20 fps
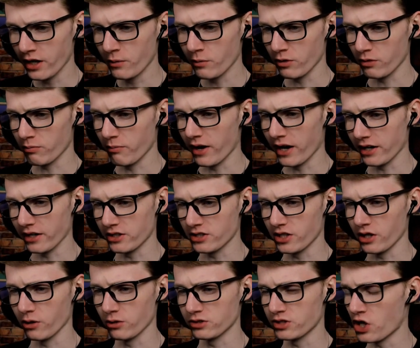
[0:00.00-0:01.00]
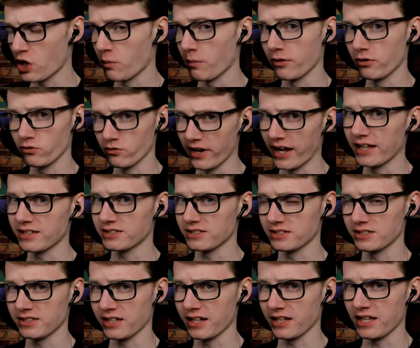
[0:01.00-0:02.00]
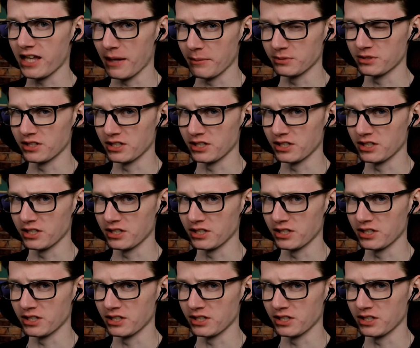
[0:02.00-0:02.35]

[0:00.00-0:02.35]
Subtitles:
with Mahito's human raisins that he keeps